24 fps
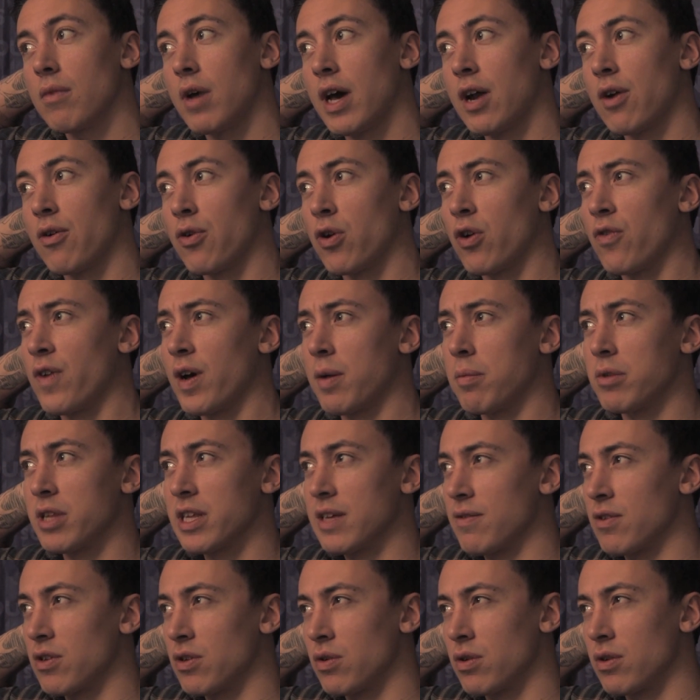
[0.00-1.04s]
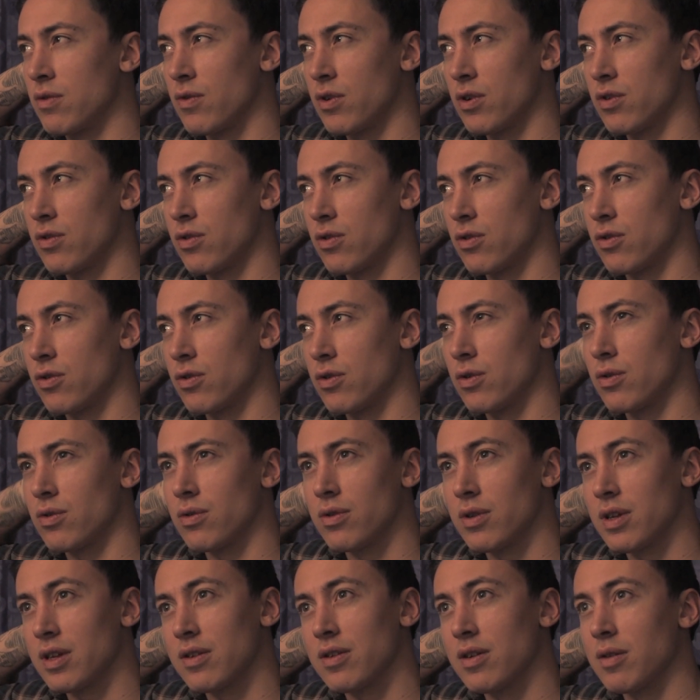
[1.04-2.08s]
I don't know if I believe in universal
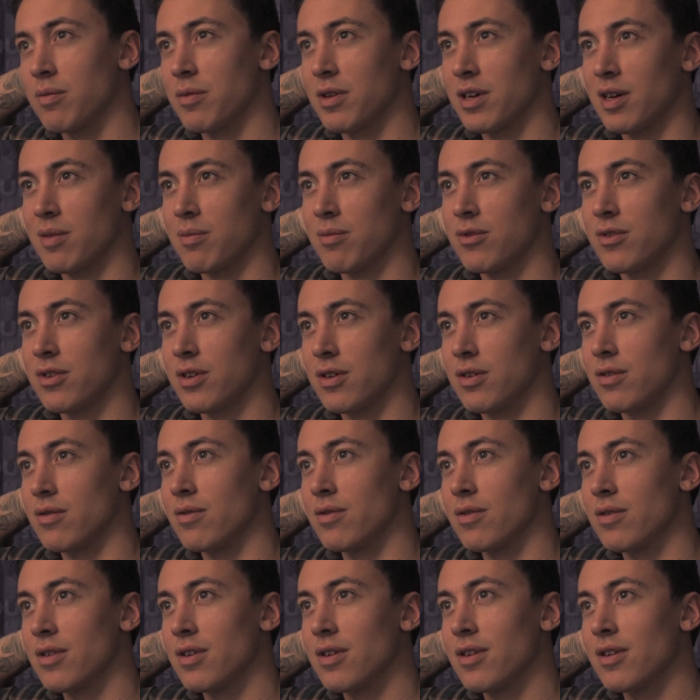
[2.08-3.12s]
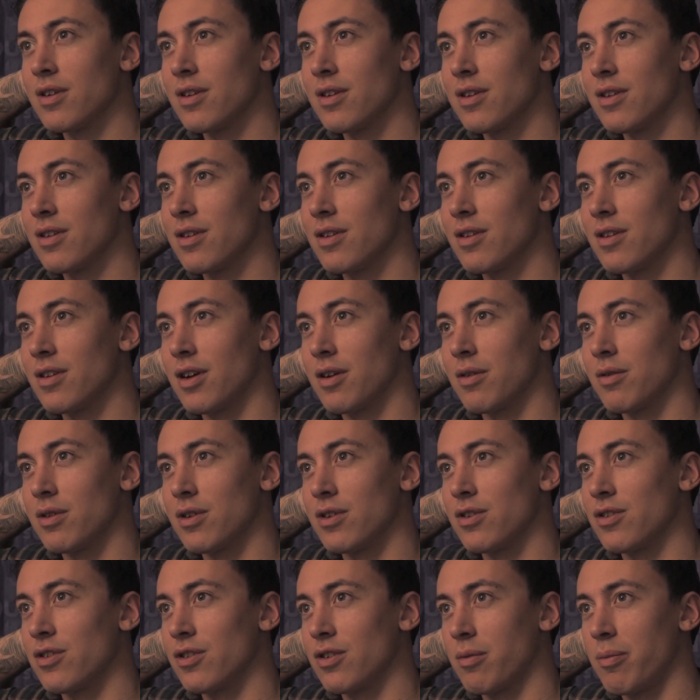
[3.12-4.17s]
truth. That's something I'm still not
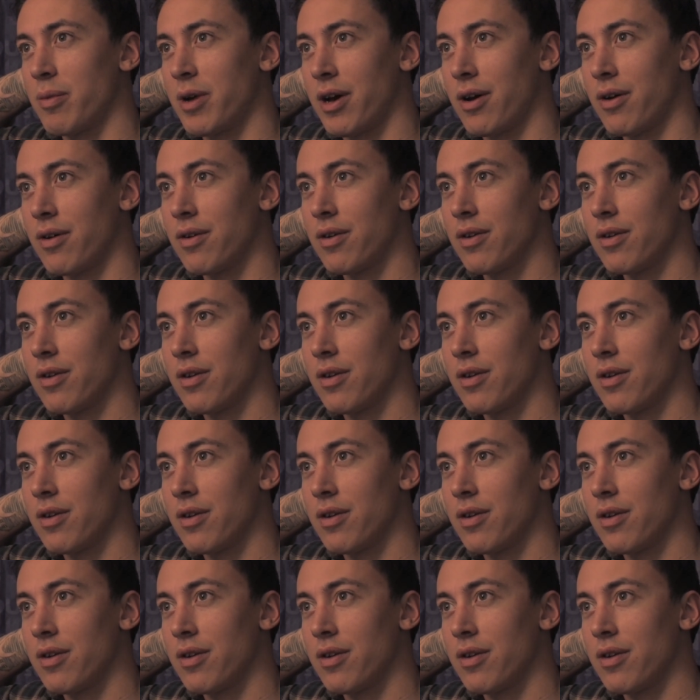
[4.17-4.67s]
really sure about.